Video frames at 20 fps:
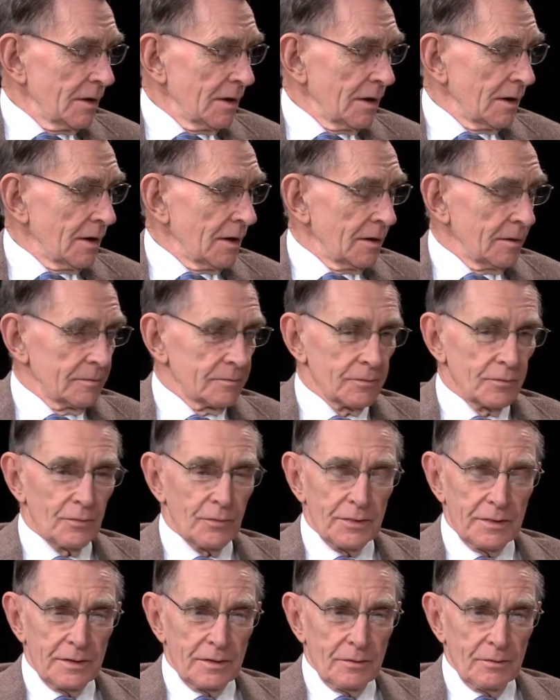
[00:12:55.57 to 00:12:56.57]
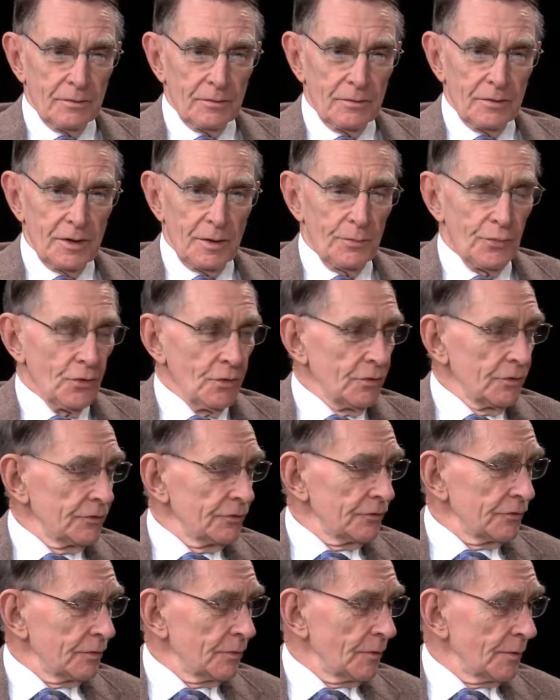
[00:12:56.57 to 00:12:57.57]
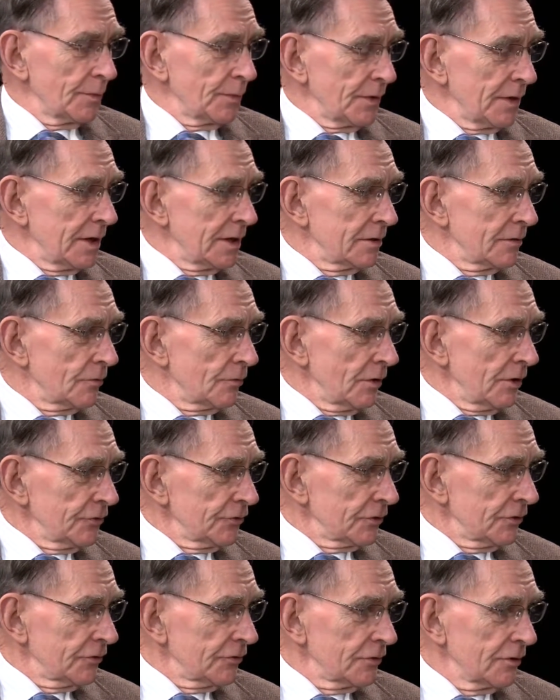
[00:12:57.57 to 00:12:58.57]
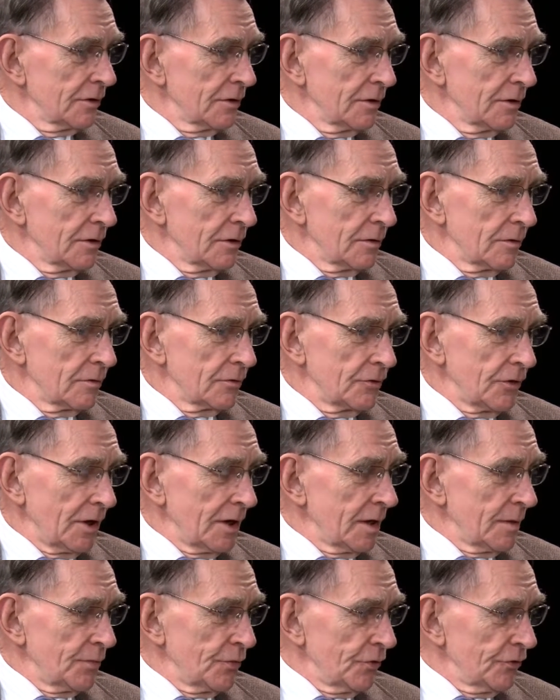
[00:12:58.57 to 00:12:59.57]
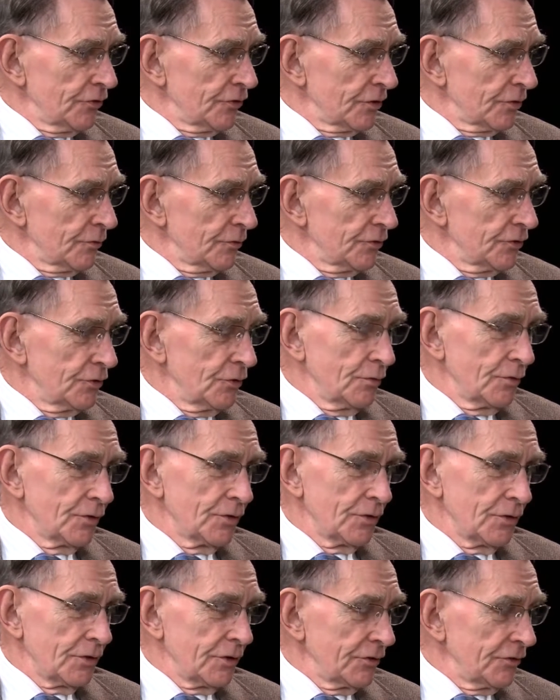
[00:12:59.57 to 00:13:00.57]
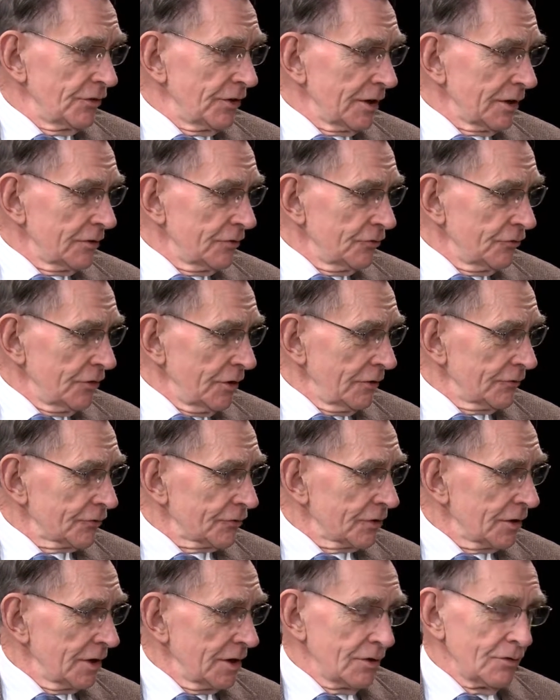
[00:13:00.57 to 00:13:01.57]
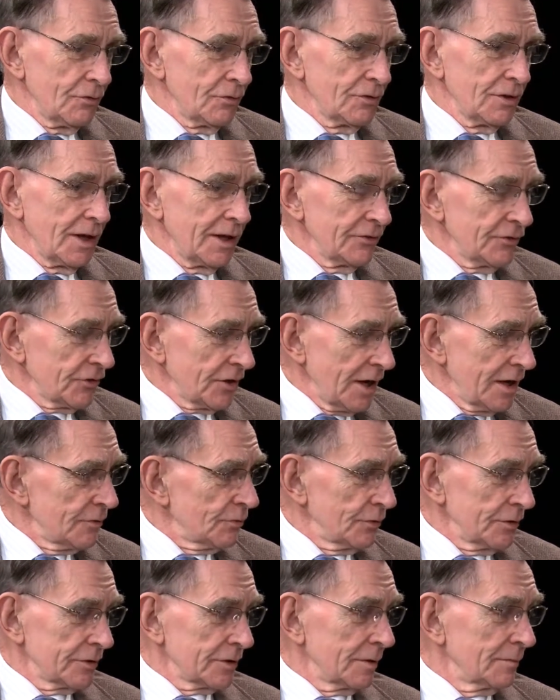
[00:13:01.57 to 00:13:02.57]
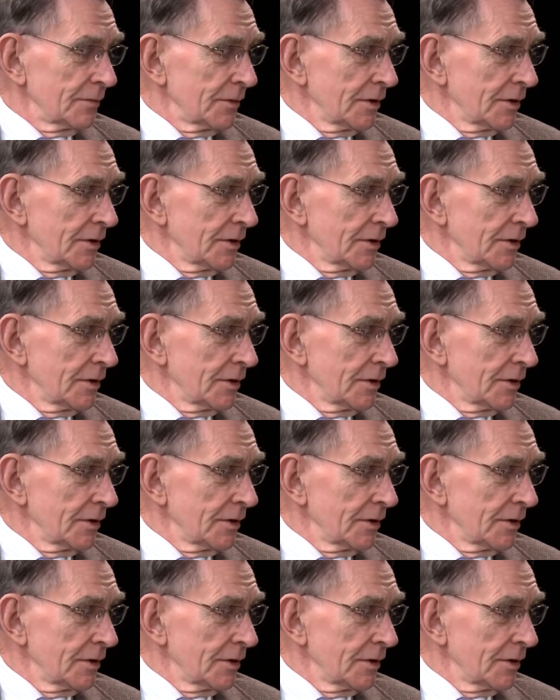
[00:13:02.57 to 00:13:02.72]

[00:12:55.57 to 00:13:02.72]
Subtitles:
But when the Bruins were playing the Russians, Johnny Busick was doing 30-second shifts. He could not skate with them.